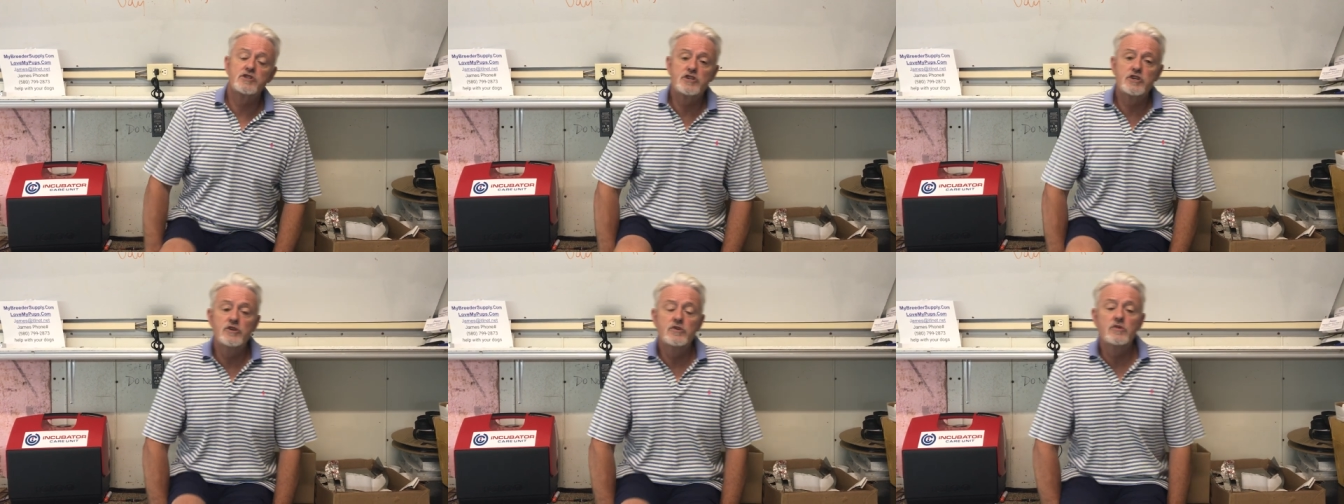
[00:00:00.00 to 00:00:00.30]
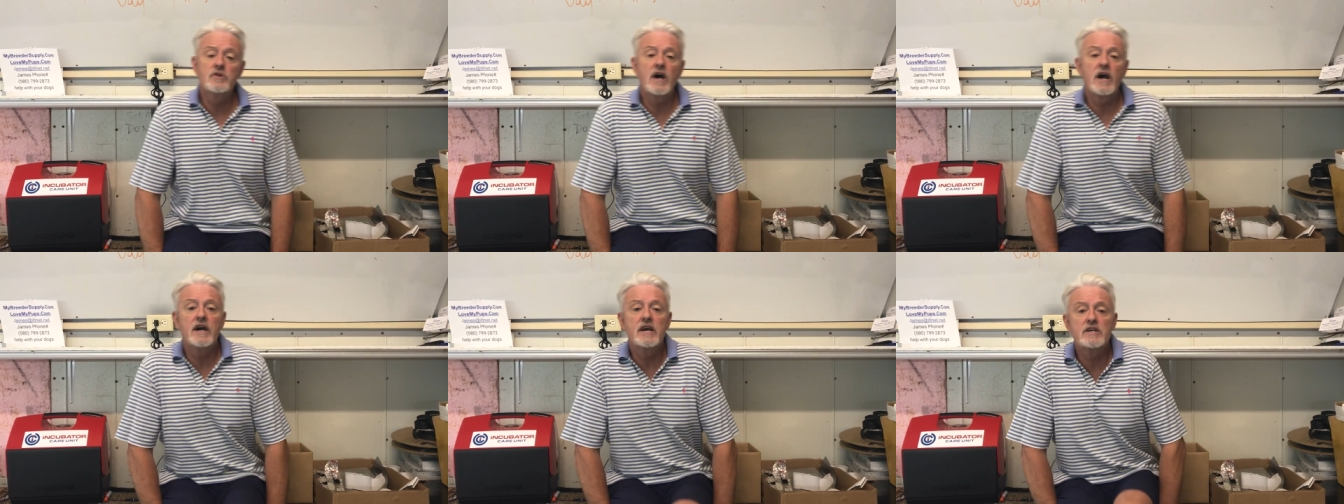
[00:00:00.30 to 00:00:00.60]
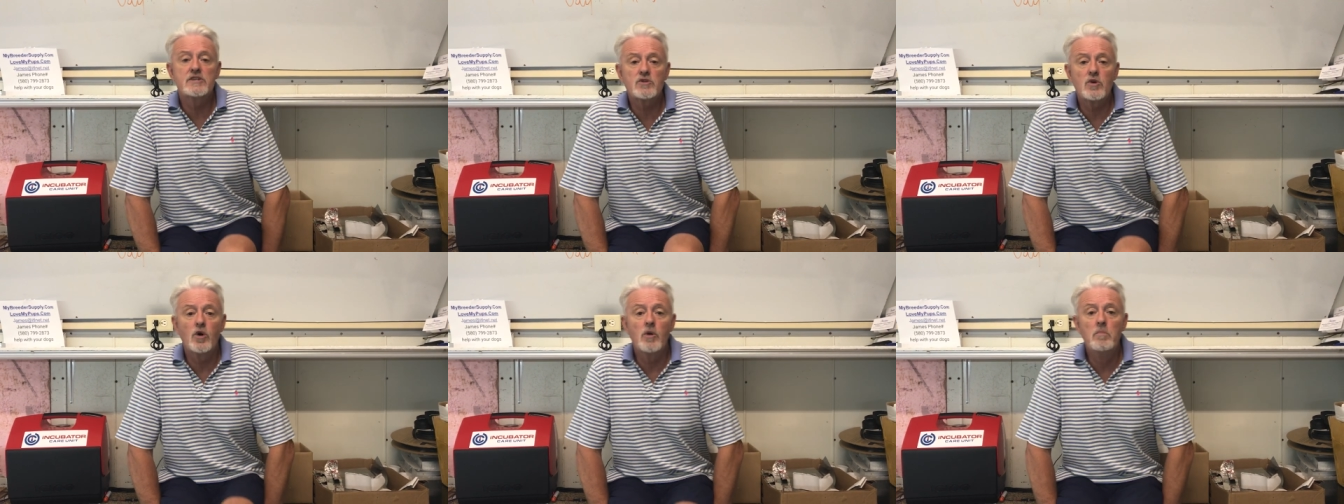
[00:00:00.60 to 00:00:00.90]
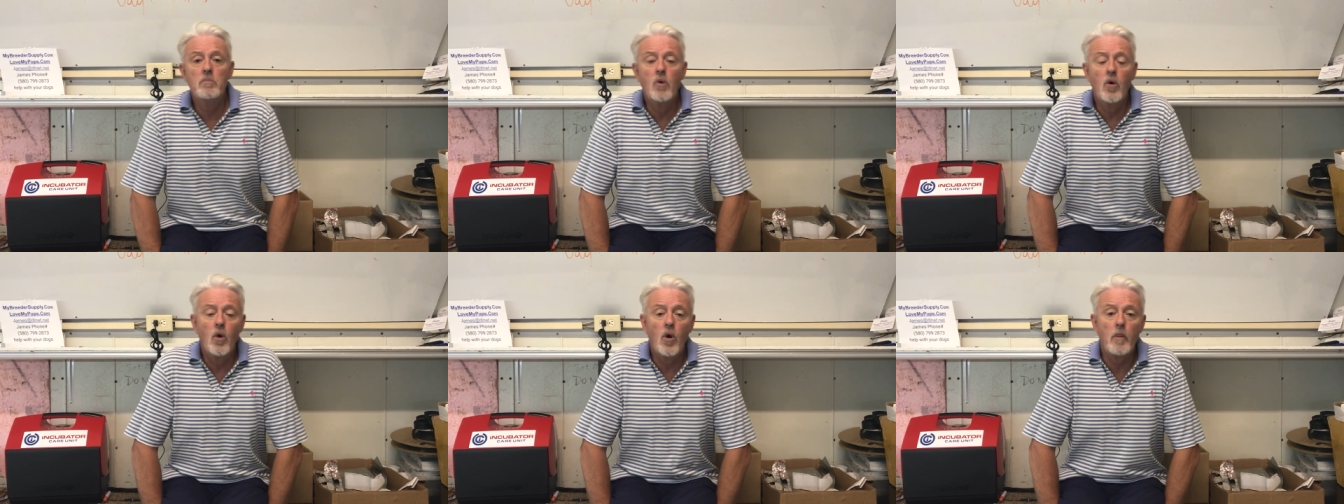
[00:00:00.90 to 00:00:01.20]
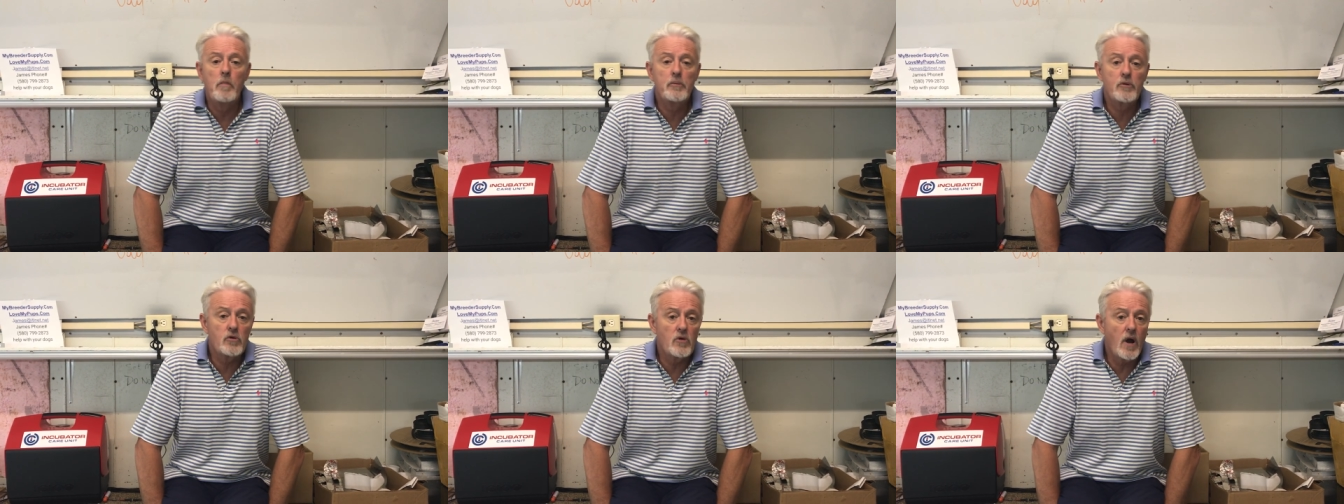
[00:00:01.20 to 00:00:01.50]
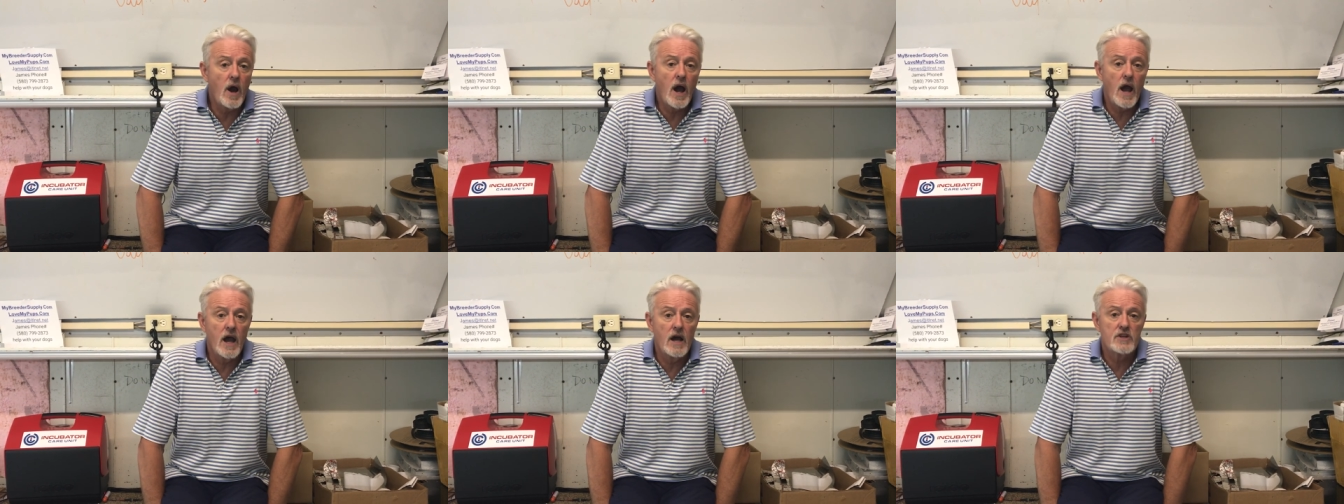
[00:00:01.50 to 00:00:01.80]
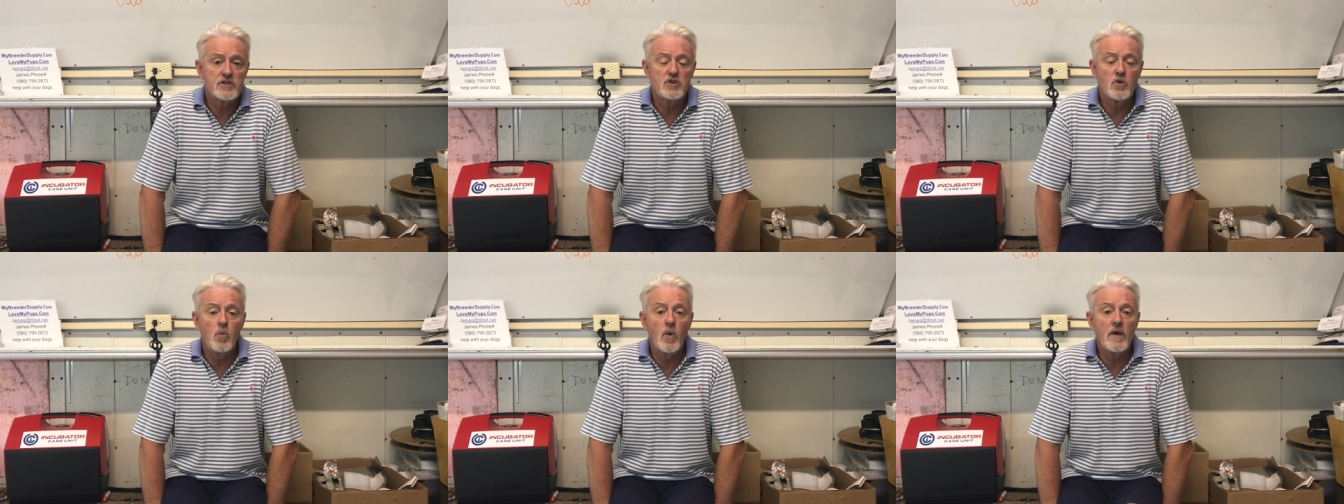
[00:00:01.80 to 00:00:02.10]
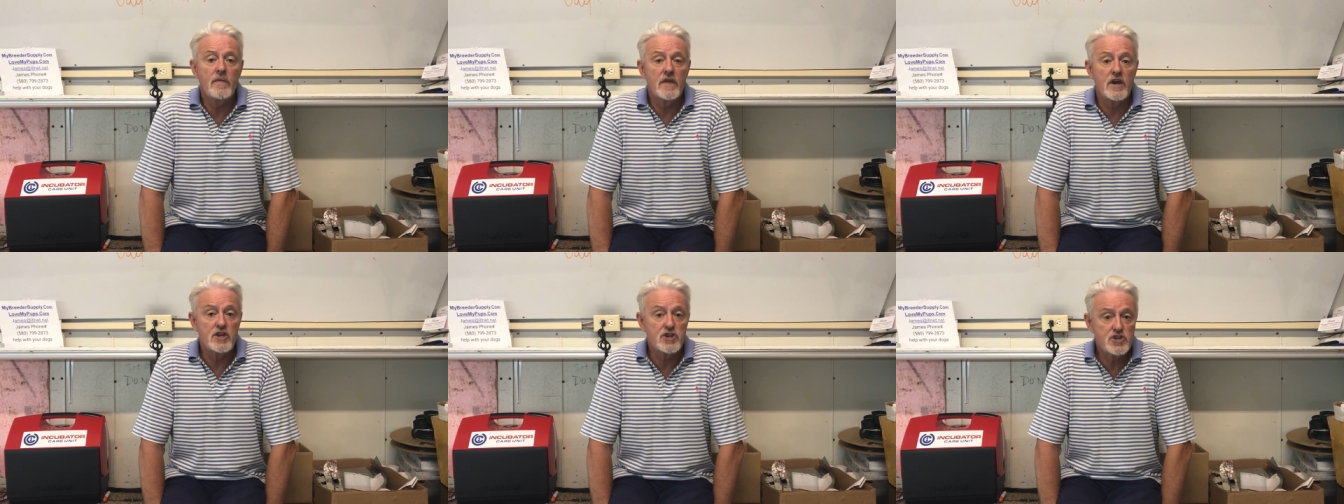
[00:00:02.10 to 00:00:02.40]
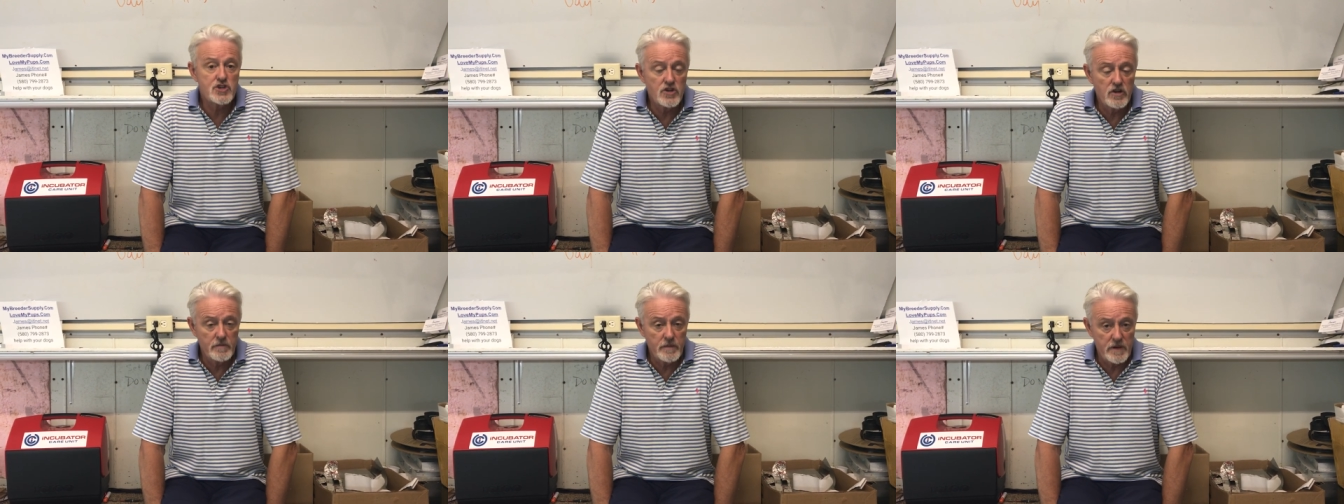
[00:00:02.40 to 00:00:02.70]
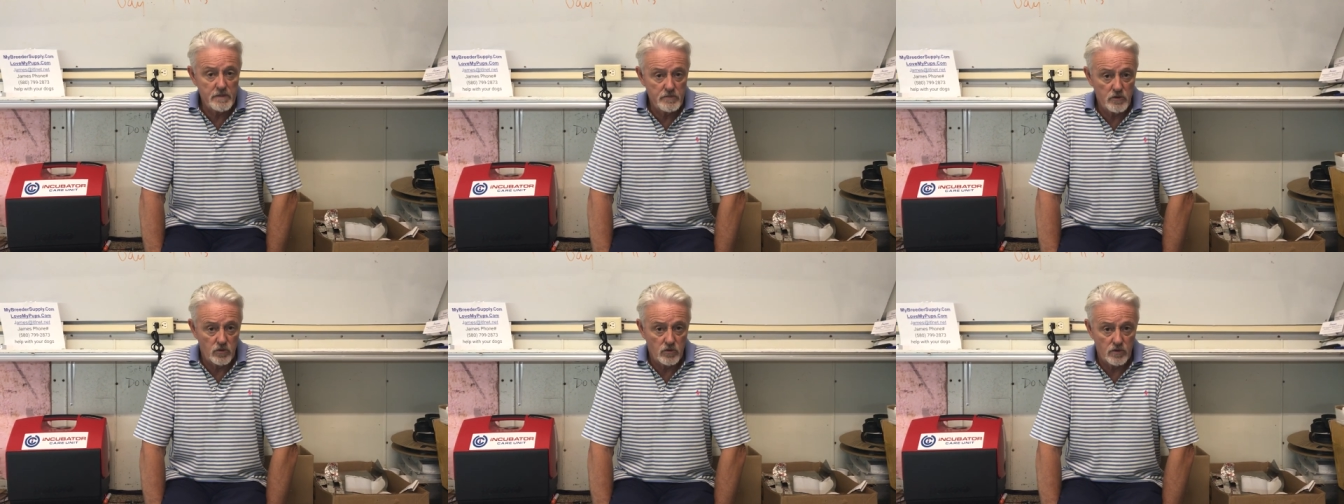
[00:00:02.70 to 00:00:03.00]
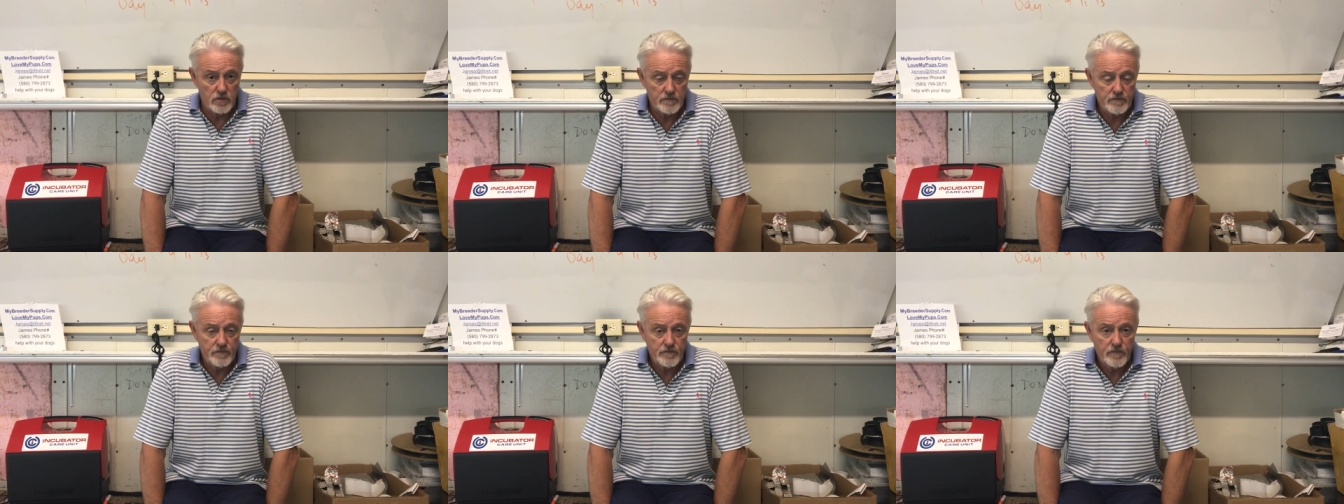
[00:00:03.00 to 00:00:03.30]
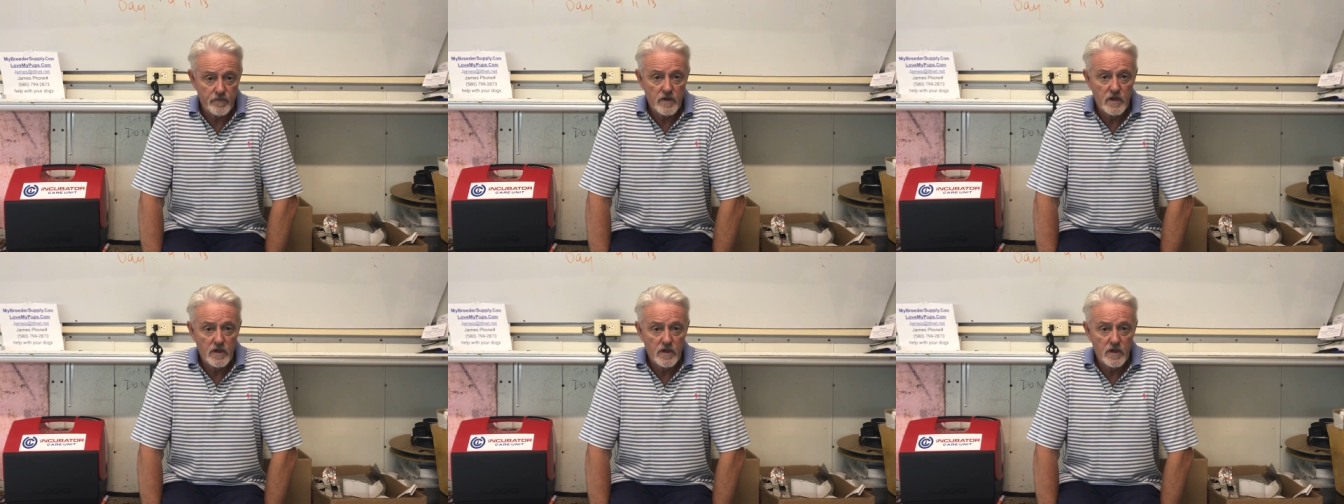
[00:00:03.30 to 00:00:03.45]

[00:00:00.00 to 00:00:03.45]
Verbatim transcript: two days or more prior to when they should have been born,